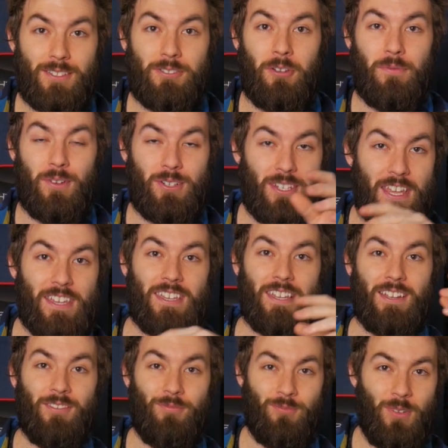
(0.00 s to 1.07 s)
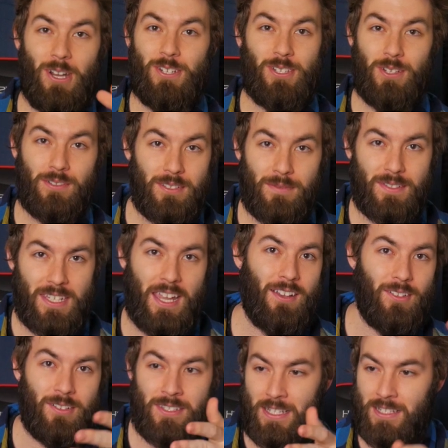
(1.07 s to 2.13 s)
So if you're taking ratios of
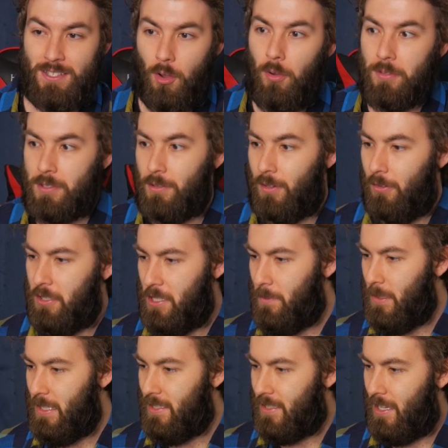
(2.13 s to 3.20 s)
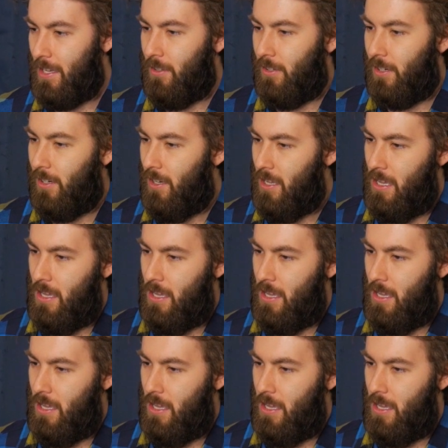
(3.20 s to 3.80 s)
scalars, it's also going to be a scalar.